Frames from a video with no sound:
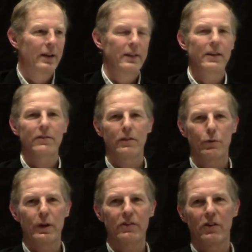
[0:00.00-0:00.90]
And these are
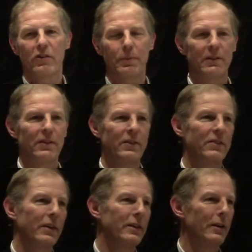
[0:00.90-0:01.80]
the resource
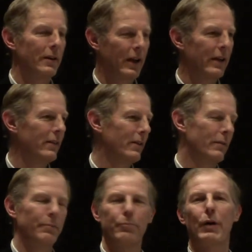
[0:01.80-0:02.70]
businesses and the, and
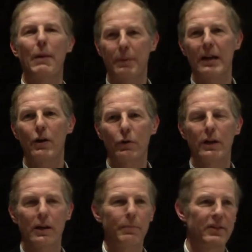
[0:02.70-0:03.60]
the
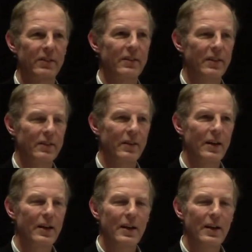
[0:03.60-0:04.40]
property-owning businesses.